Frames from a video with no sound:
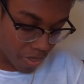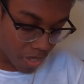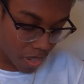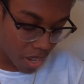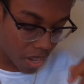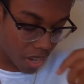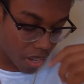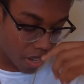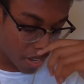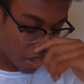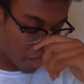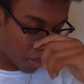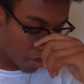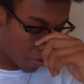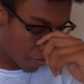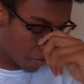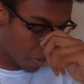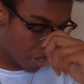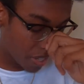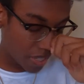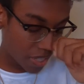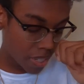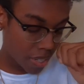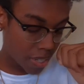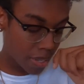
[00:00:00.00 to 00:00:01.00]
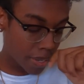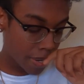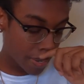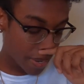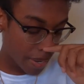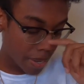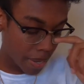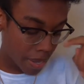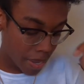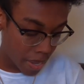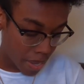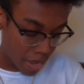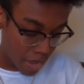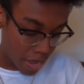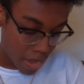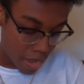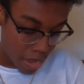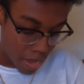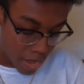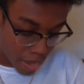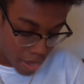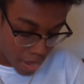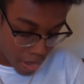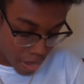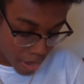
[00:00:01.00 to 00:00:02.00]
Another reason,
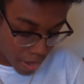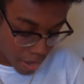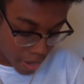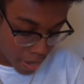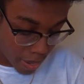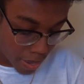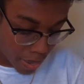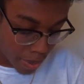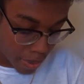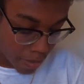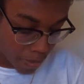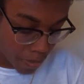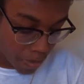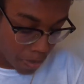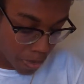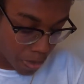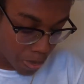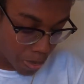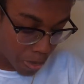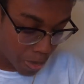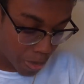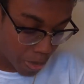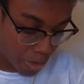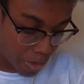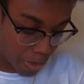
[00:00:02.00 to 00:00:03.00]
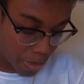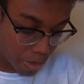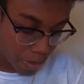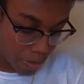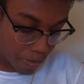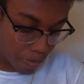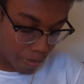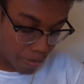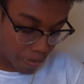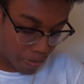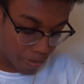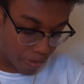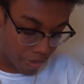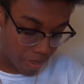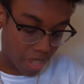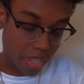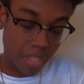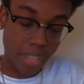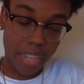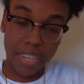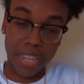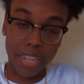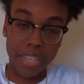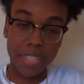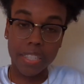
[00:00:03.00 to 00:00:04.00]

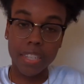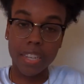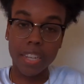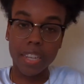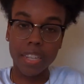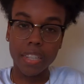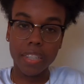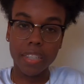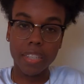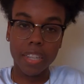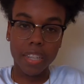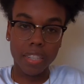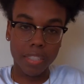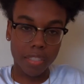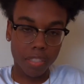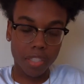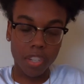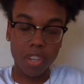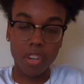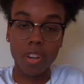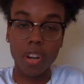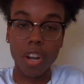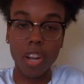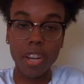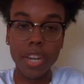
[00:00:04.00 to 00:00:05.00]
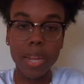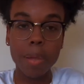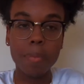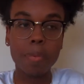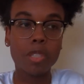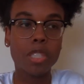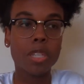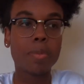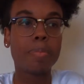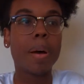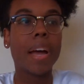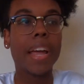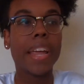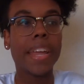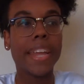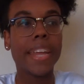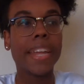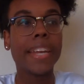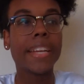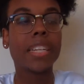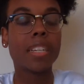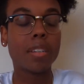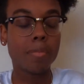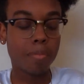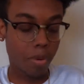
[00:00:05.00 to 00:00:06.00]
like I said, that you're unable to buy
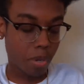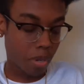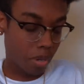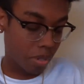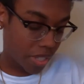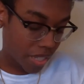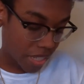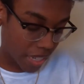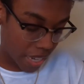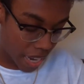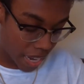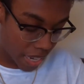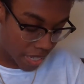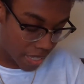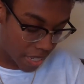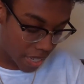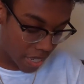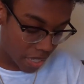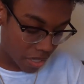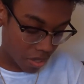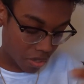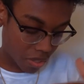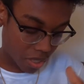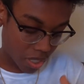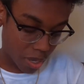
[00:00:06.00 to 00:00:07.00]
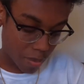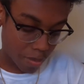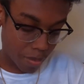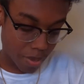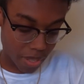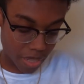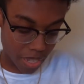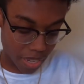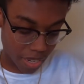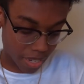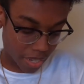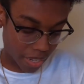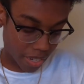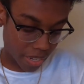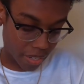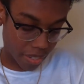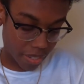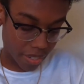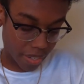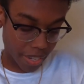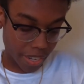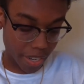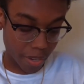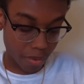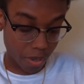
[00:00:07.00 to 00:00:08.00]
income producing assets or something that can
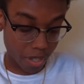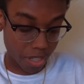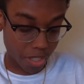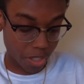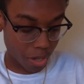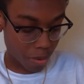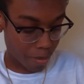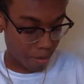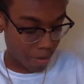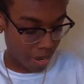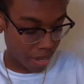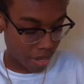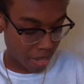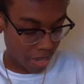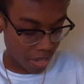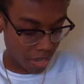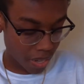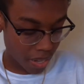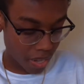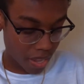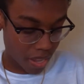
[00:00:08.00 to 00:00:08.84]
increase your money.